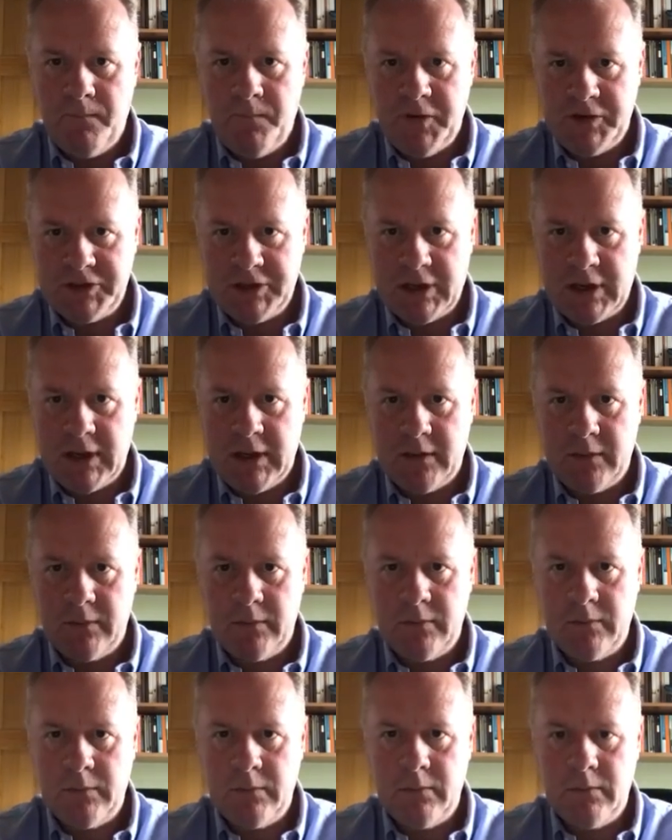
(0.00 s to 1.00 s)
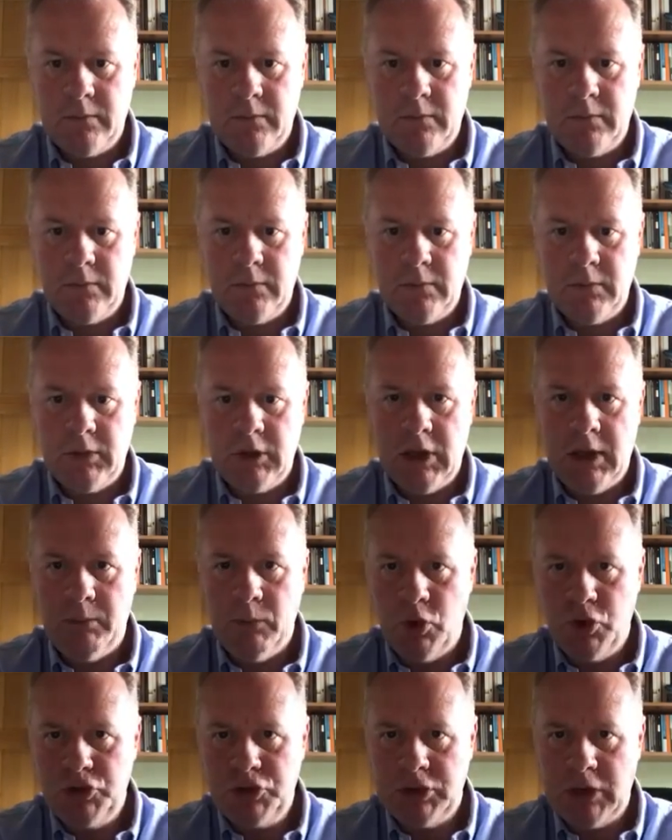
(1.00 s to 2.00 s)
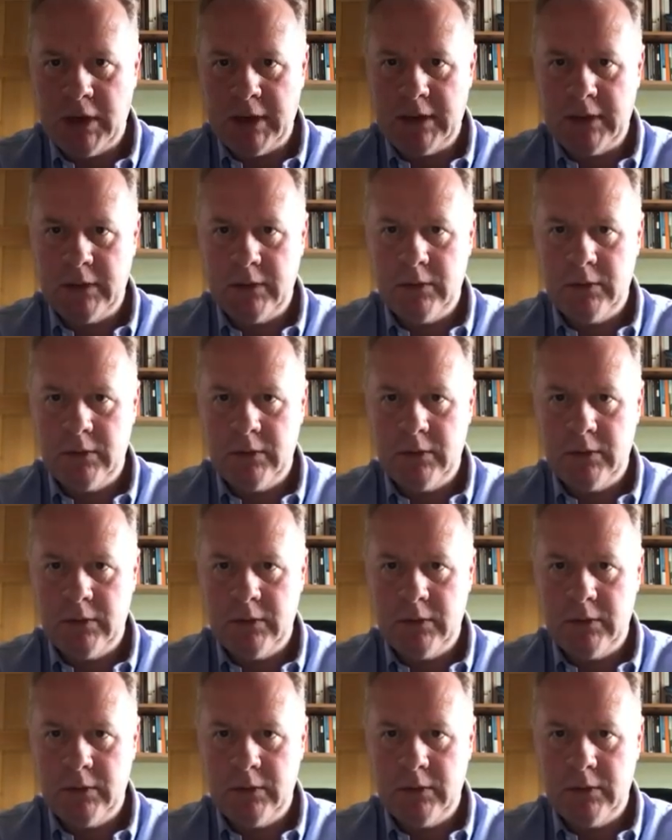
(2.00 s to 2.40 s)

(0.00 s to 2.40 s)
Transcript: Physically, emotionally,